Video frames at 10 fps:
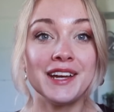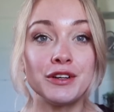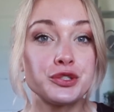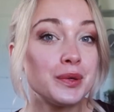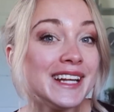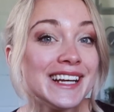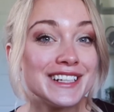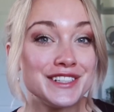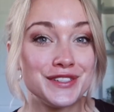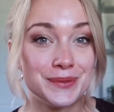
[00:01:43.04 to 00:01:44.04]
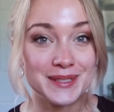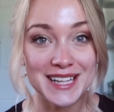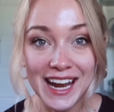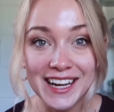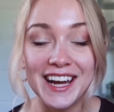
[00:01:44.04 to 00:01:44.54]
Now, Trinny and
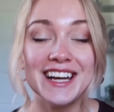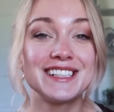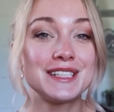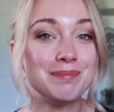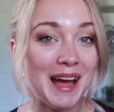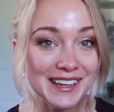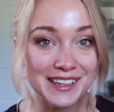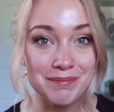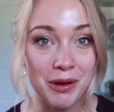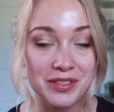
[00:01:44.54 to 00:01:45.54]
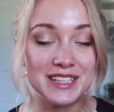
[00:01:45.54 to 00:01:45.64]
Susanna expanded upon